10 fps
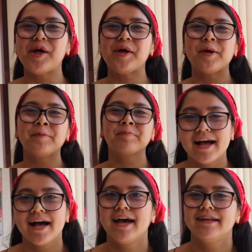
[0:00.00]
Um,
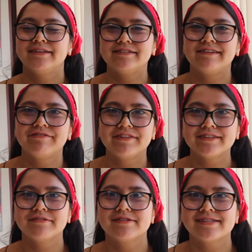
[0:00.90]
I don't know if
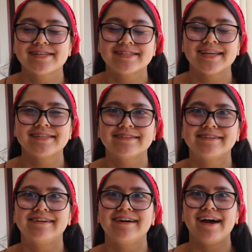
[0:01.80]
this was a success or
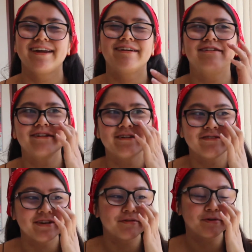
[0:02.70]
not. I don't know
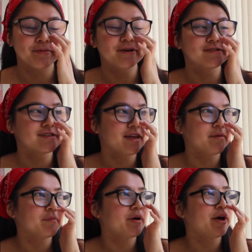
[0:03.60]
if I would post
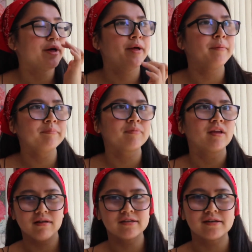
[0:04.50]
them. Um,
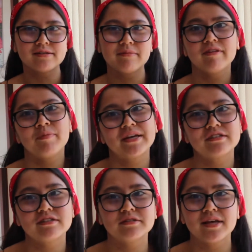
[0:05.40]
I'll insert some other
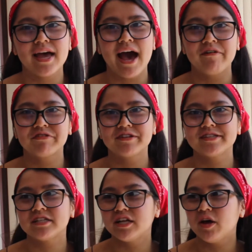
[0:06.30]
pictures after
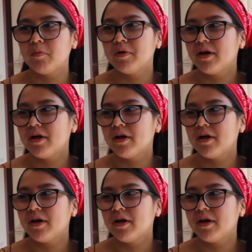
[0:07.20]
this clip.